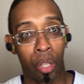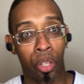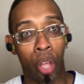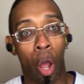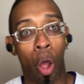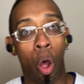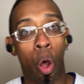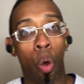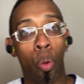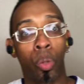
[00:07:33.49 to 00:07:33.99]

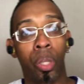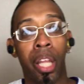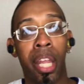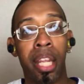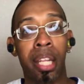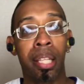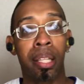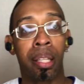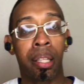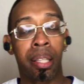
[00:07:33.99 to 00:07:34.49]
The
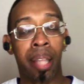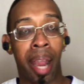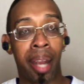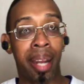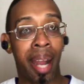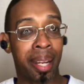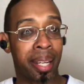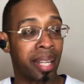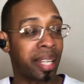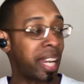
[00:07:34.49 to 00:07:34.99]
only
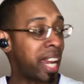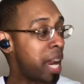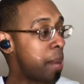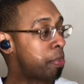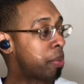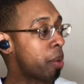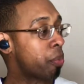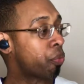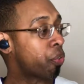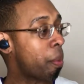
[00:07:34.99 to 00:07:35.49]
thing that could
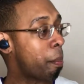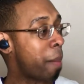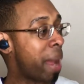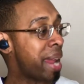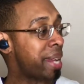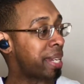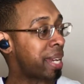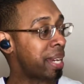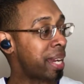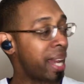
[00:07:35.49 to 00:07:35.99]
keep them from
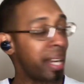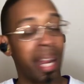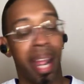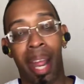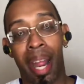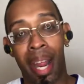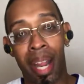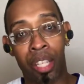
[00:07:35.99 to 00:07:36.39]
making it